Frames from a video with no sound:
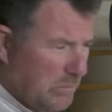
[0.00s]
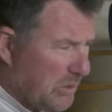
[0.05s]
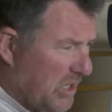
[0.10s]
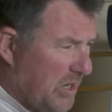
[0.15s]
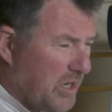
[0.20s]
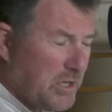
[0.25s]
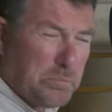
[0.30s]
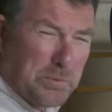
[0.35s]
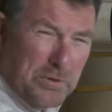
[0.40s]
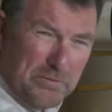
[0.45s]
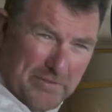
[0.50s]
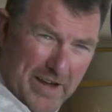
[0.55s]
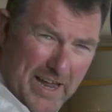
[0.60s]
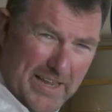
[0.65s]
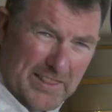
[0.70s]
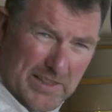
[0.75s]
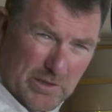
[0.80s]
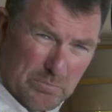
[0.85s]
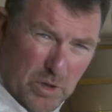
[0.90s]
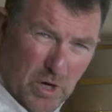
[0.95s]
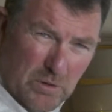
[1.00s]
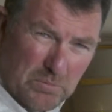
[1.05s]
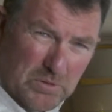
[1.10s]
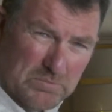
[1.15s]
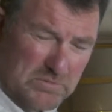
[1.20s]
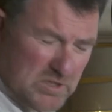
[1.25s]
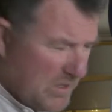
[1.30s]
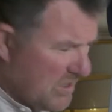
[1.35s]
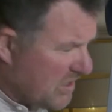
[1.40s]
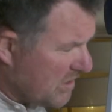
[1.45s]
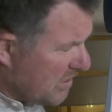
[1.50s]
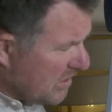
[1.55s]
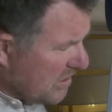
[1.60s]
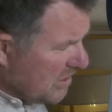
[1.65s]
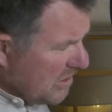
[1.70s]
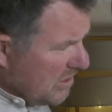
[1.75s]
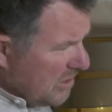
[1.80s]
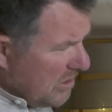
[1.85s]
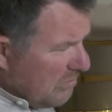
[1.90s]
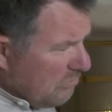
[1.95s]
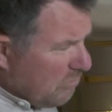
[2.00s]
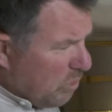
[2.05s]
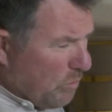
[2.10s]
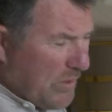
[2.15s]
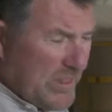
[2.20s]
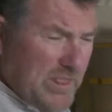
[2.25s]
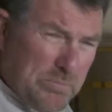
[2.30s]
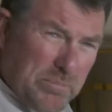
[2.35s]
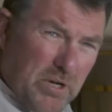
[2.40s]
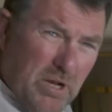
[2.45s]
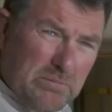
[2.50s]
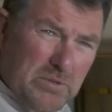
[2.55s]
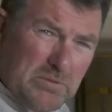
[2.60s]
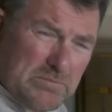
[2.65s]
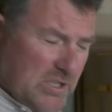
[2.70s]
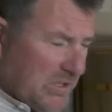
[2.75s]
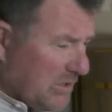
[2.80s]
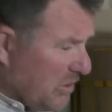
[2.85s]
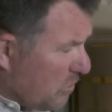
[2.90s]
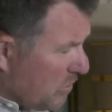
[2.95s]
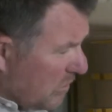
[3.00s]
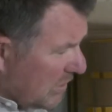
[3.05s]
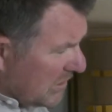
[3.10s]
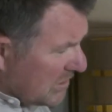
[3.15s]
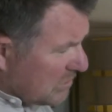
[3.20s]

about how to prevent the problems. But when the problems are going,